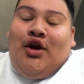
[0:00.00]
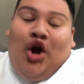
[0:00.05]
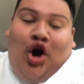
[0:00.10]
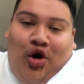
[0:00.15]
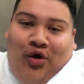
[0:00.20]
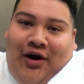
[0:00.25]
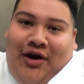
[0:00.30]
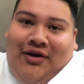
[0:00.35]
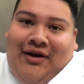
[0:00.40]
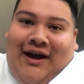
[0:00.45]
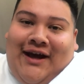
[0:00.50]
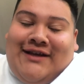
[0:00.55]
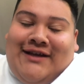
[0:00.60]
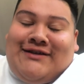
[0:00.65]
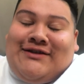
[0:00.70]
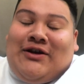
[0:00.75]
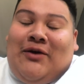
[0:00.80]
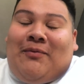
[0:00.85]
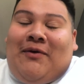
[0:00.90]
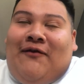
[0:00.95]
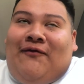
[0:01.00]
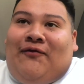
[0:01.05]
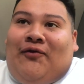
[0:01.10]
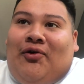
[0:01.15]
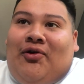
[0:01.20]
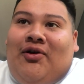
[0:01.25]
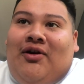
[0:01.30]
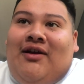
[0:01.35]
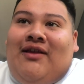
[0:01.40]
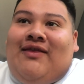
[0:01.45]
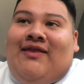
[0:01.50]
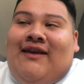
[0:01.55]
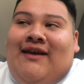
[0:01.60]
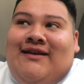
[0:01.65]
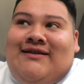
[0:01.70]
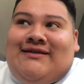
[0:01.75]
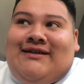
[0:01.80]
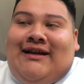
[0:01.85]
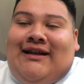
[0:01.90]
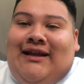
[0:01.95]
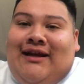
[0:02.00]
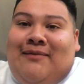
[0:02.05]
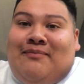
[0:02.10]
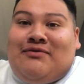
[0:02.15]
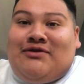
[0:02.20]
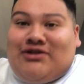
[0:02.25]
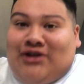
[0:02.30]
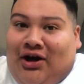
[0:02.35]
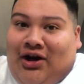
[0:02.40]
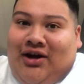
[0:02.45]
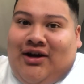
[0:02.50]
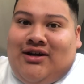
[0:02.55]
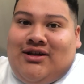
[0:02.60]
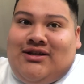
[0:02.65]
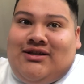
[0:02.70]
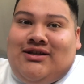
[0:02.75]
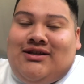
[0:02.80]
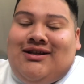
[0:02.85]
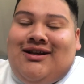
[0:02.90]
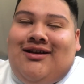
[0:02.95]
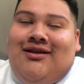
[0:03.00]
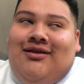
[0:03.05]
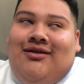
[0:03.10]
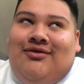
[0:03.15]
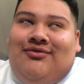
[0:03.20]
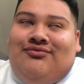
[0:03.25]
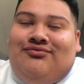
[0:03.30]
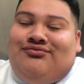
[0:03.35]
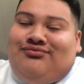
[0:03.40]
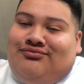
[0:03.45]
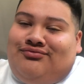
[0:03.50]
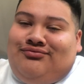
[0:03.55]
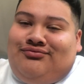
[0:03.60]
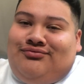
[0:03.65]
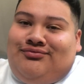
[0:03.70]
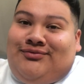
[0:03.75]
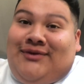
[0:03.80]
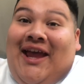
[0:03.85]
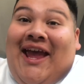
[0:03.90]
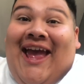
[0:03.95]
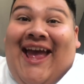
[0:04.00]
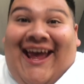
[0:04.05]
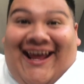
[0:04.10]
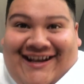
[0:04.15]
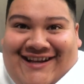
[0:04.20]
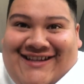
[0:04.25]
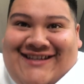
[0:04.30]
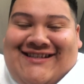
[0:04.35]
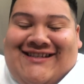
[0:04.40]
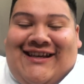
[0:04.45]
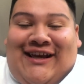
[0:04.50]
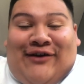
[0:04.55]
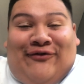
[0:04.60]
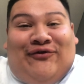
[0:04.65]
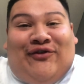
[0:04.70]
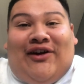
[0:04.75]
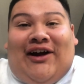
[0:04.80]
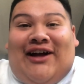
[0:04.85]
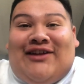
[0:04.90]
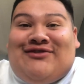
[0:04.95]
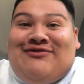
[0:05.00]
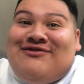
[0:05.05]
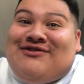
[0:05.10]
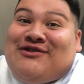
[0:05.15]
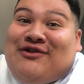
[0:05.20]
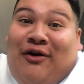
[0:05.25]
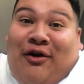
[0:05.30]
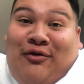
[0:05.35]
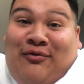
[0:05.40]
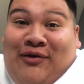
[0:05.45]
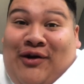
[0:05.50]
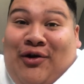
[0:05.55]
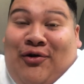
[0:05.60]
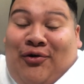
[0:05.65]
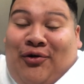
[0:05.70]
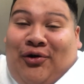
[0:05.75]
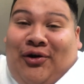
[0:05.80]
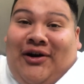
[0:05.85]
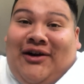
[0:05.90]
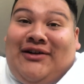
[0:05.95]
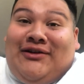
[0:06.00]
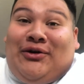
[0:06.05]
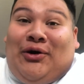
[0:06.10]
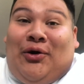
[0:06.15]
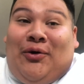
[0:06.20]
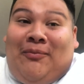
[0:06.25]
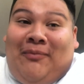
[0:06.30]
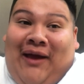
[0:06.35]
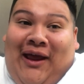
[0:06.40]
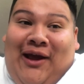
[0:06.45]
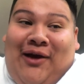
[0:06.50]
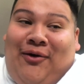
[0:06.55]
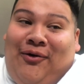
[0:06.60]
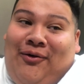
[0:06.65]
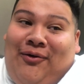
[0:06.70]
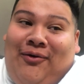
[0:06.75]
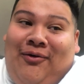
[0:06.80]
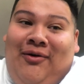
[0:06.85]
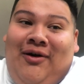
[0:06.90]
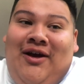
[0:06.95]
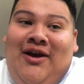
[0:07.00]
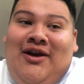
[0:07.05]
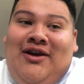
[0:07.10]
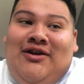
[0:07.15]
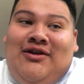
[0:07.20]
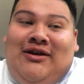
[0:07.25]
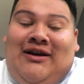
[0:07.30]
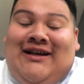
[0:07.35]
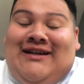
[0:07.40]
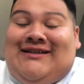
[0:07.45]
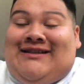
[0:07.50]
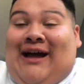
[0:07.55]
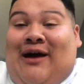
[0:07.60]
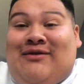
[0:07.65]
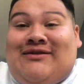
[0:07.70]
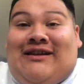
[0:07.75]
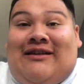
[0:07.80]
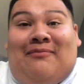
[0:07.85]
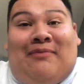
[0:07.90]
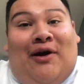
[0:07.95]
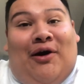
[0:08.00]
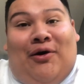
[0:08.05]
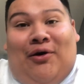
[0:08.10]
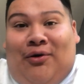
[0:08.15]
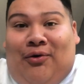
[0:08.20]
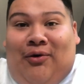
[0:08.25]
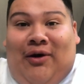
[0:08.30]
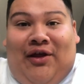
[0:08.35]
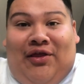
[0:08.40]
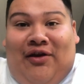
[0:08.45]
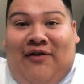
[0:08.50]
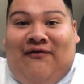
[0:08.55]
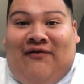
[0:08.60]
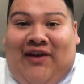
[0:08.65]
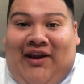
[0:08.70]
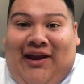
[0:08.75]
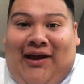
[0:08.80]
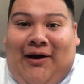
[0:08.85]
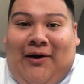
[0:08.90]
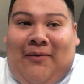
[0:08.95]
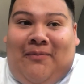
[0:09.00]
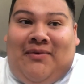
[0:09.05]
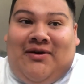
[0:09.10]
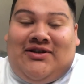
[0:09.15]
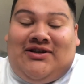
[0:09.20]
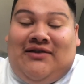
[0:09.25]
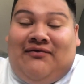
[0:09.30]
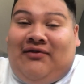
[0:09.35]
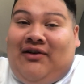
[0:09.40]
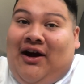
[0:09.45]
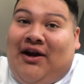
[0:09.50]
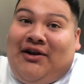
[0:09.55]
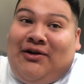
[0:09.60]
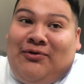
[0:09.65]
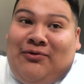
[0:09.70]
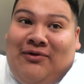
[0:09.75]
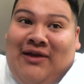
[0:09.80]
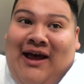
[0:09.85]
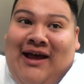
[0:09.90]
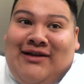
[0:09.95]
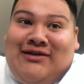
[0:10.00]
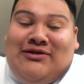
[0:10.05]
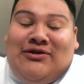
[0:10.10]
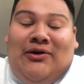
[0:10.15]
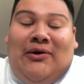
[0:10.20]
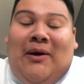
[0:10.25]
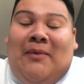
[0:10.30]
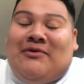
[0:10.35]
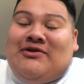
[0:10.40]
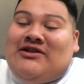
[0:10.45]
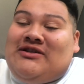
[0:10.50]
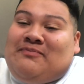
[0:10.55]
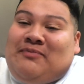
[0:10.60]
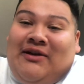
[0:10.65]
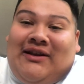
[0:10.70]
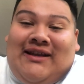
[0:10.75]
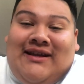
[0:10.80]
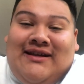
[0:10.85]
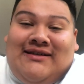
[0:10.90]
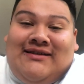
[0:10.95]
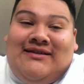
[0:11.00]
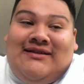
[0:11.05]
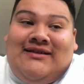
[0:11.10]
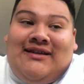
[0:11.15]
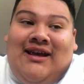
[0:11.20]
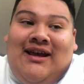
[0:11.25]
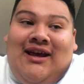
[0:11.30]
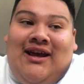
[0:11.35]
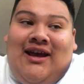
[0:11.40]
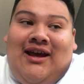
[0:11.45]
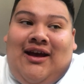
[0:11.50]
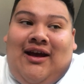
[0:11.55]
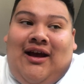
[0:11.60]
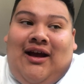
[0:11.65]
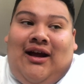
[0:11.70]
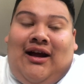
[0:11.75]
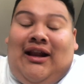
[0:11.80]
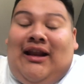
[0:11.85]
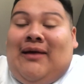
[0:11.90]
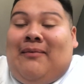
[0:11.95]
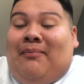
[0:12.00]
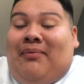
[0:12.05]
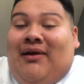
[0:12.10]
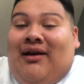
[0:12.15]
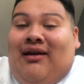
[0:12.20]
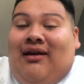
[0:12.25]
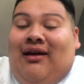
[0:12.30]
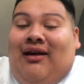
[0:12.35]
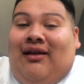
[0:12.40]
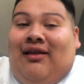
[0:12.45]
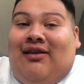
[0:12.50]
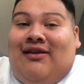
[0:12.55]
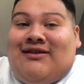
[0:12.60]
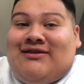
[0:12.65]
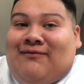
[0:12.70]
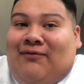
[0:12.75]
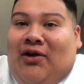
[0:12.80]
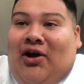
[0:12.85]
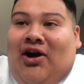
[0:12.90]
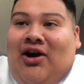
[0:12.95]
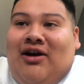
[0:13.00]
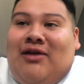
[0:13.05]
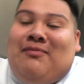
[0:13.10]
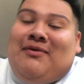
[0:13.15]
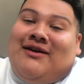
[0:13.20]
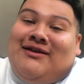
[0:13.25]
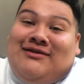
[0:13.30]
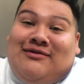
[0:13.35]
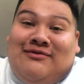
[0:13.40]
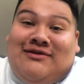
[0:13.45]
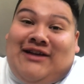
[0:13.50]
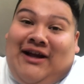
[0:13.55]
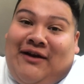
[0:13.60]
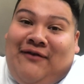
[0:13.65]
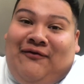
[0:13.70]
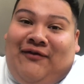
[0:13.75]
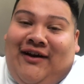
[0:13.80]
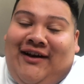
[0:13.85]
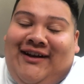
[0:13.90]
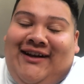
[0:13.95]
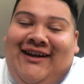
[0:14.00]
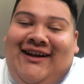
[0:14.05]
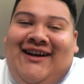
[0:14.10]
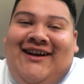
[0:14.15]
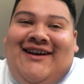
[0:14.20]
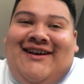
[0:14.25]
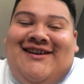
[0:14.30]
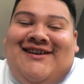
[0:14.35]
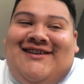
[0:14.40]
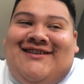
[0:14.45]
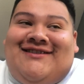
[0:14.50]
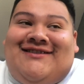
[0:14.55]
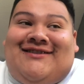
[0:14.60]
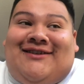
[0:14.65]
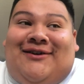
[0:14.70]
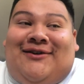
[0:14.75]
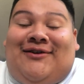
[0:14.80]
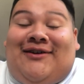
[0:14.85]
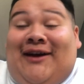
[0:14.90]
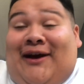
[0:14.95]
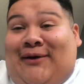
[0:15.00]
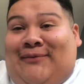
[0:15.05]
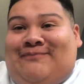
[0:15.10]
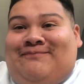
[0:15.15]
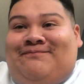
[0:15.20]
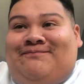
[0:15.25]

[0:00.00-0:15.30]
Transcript: Alright, you guys. So before this clip starts, Hennessy forgot to screen record the Omega. Because that was going to be a whole other video. But she forgot to do that. So I'm going to just put this clip in this vlog because it was kind of funny. So yeah.